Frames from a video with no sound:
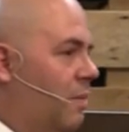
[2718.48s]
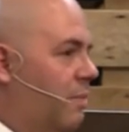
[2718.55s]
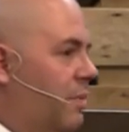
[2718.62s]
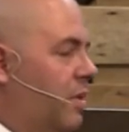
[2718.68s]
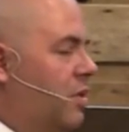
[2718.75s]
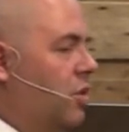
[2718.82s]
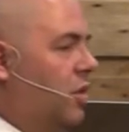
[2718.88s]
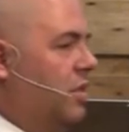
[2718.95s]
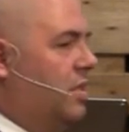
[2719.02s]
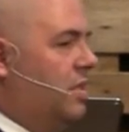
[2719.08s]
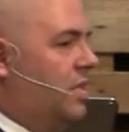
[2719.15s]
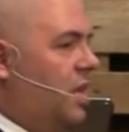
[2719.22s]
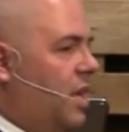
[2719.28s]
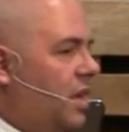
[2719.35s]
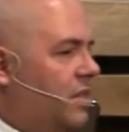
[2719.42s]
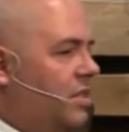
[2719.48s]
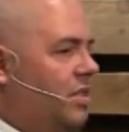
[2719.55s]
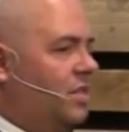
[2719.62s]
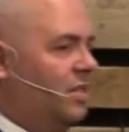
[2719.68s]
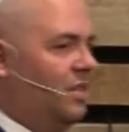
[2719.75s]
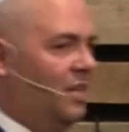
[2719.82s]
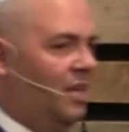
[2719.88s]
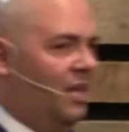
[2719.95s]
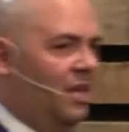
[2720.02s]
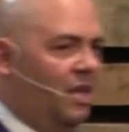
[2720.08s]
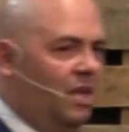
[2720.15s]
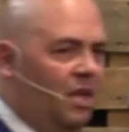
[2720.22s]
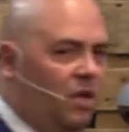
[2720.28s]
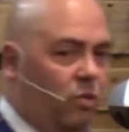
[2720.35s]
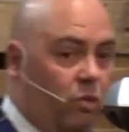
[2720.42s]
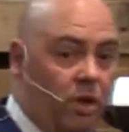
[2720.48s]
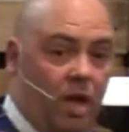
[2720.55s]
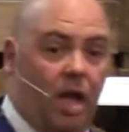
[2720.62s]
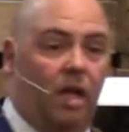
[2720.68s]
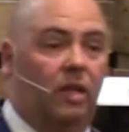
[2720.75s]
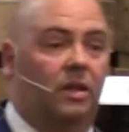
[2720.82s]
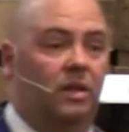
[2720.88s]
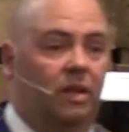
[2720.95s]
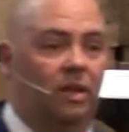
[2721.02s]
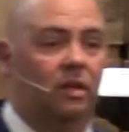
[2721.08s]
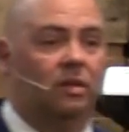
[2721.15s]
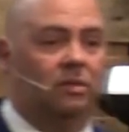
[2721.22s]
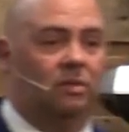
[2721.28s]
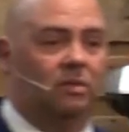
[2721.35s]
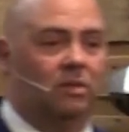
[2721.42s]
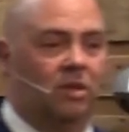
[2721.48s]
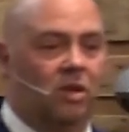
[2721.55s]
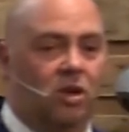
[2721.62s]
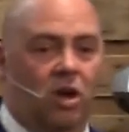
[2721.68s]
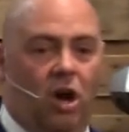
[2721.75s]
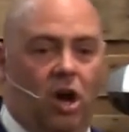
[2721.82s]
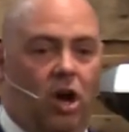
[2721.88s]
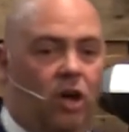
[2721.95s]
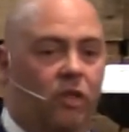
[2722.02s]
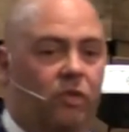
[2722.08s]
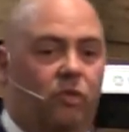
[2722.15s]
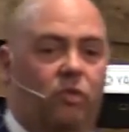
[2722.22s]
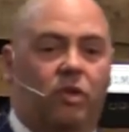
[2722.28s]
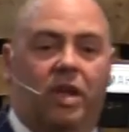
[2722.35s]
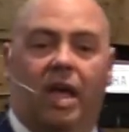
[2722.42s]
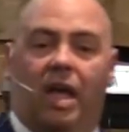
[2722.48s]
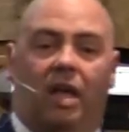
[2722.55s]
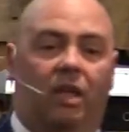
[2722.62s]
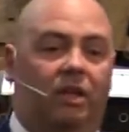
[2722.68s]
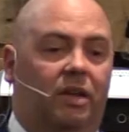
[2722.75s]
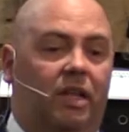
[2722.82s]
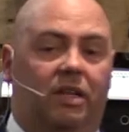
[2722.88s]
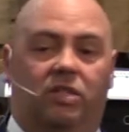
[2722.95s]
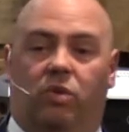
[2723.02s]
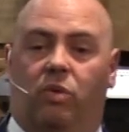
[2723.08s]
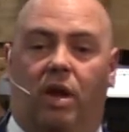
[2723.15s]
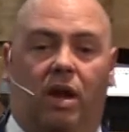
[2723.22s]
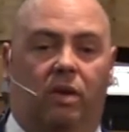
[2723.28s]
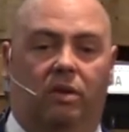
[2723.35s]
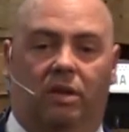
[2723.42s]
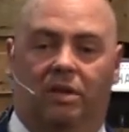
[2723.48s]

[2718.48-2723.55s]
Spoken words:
Because it takes reality, all the reality that's around